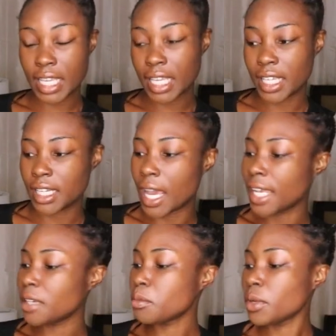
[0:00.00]
and
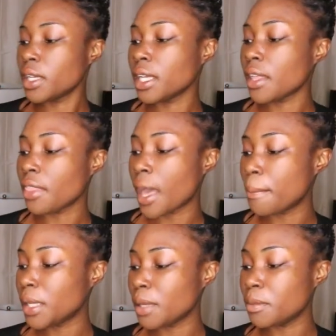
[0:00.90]
I didn't bring
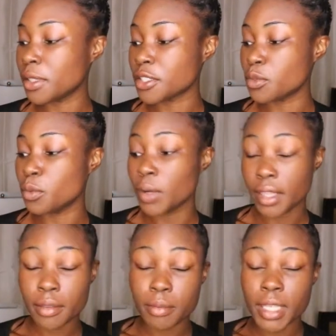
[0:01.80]
that many books
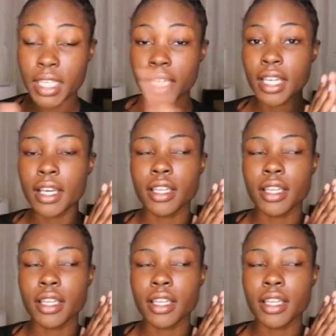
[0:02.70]
with me.